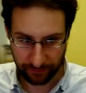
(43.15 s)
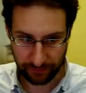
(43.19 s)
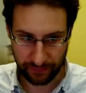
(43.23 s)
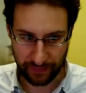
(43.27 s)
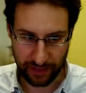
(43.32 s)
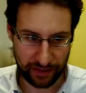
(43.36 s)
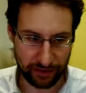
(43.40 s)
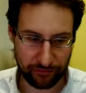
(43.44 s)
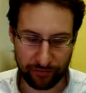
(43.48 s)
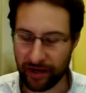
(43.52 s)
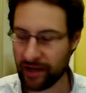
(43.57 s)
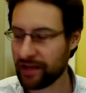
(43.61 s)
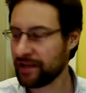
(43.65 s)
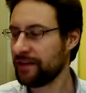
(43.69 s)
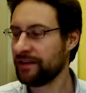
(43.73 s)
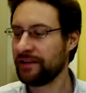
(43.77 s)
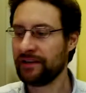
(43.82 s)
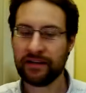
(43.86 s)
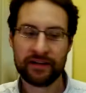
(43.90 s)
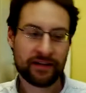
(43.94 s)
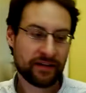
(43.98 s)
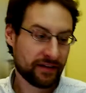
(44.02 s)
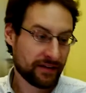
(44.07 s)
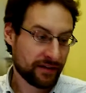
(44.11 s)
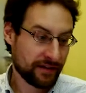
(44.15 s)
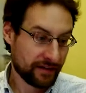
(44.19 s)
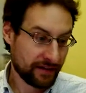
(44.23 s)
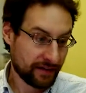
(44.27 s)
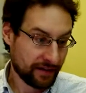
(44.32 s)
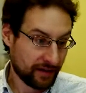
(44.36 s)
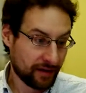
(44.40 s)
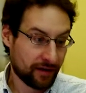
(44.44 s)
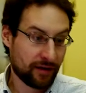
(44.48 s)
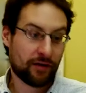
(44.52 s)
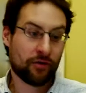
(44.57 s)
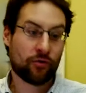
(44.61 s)
Anyway,
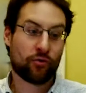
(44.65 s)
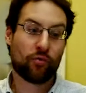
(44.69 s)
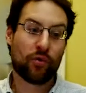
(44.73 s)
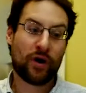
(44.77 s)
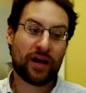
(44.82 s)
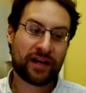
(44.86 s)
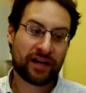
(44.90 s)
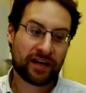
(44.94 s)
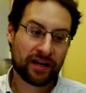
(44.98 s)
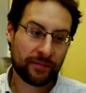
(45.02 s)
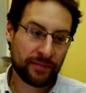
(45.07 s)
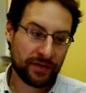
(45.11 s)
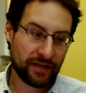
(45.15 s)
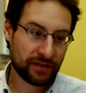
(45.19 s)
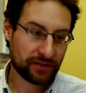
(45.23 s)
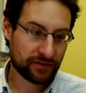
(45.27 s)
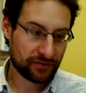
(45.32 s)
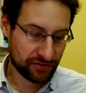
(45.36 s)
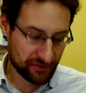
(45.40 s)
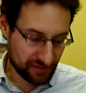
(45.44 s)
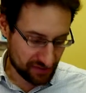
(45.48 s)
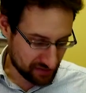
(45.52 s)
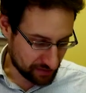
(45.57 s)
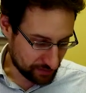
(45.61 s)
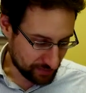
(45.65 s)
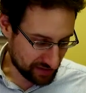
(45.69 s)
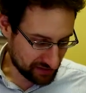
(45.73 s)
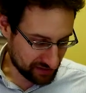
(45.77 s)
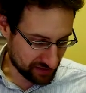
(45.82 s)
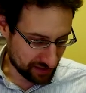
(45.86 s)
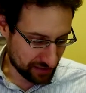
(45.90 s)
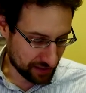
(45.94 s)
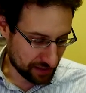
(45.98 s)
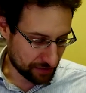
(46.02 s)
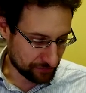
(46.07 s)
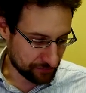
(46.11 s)
welcome here to this amazing
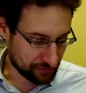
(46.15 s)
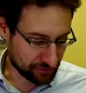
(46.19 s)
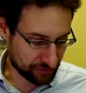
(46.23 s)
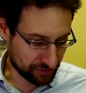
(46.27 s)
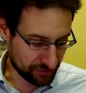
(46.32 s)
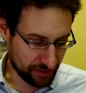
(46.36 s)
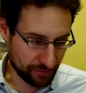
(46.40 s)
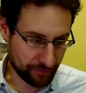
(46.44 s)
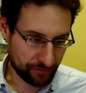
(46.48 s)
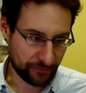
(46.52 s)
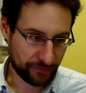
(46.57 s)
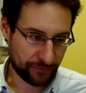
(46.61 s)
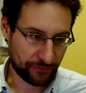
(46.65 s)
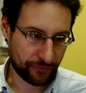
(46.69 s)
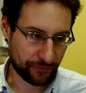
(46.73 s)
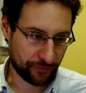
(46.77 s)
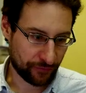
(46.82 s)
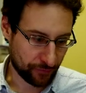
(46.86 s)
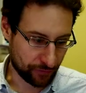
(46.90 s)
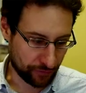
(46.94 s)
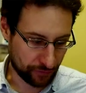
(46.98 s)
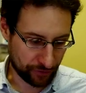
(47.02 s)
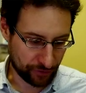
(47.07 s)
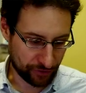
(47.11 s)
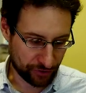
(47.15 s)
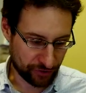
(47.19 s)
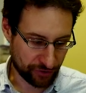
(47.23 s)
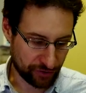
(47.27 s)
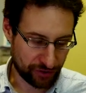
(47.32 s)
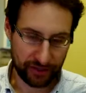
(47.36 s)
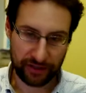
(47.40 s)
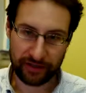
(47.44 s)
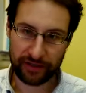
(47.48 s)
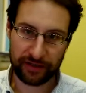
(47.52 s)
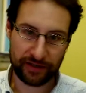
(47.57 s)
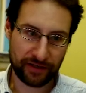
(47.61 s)
live stream for
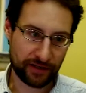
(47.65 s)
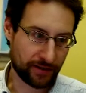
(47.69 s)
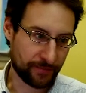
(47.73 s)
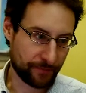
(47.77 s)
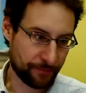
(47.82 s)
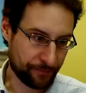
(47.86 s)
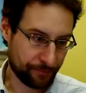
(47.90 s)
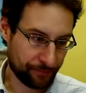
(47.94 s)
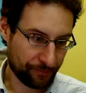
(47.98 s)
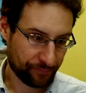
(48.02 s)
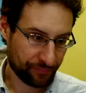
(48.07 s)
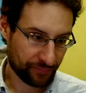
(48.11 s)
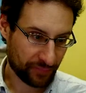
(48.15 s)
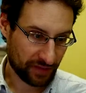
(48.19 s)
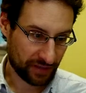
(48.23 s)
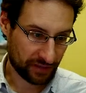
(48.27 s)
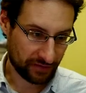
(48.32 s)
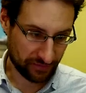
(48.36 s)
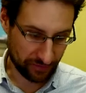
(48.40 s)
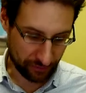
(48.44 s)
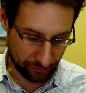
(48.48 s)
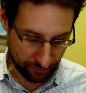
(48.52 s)
the